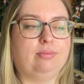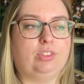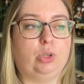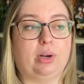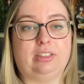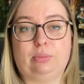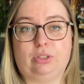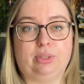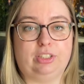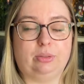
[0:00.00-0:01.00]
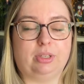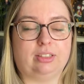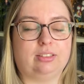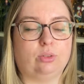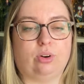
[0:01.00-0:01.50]
choice between 2
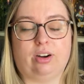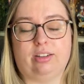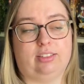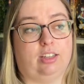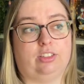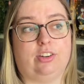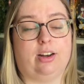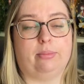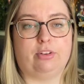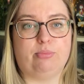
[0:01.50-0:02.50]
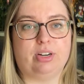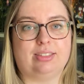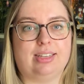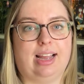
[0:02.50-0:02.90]
books or a certain number of books,